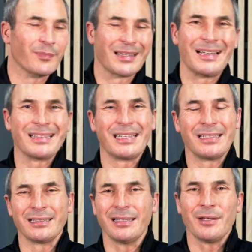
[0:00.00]
And I get
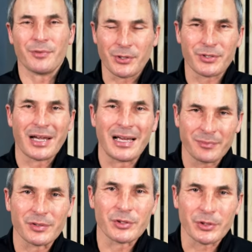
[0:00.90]
it. There's time
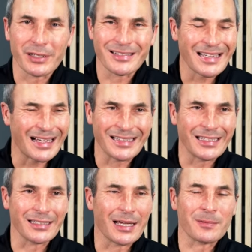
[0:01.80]
constraints. I
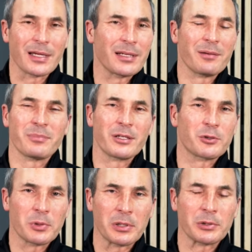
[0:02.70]
get it. I'm not being
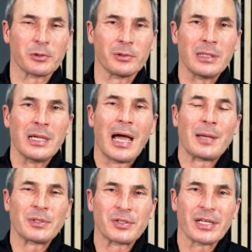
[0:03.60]
critical.
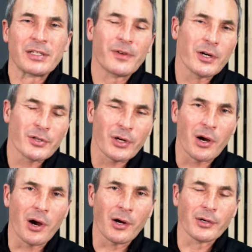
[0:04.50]
I'm just saying, as far as our
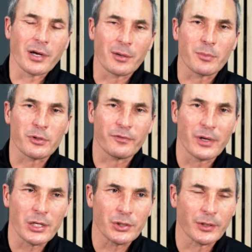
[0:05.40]
heart, our
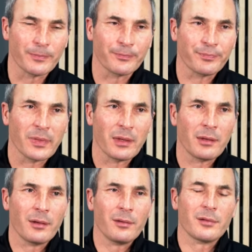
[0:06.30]
motivation,
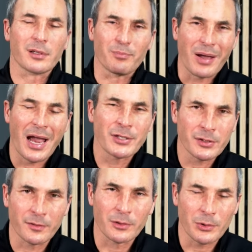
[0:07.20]
the
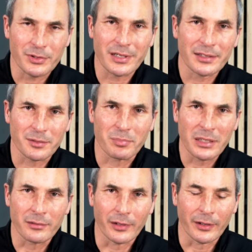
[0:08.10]
compassion of the Lord's got to
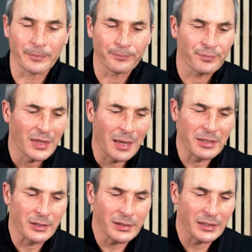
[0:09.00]
be there. I
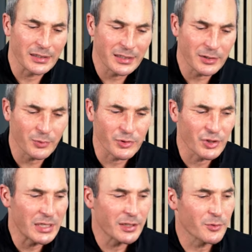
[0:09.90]
mean, look at it. It says with
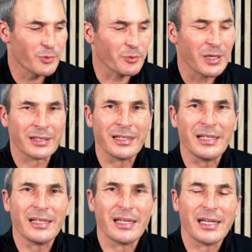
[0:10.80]
Jesus, we read,
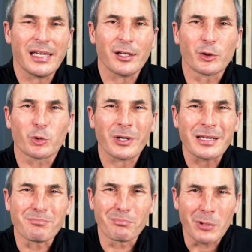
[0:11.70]

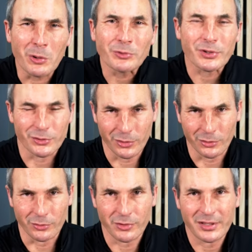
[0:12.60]
great
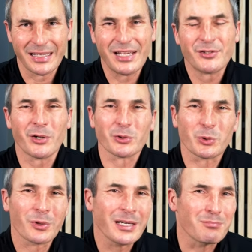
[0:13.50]
multitudes. He saw
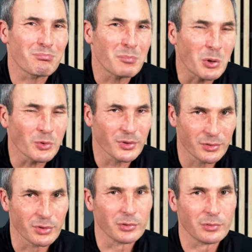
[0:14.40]
great
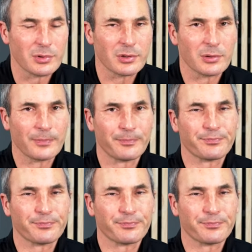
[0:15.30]
multitudes.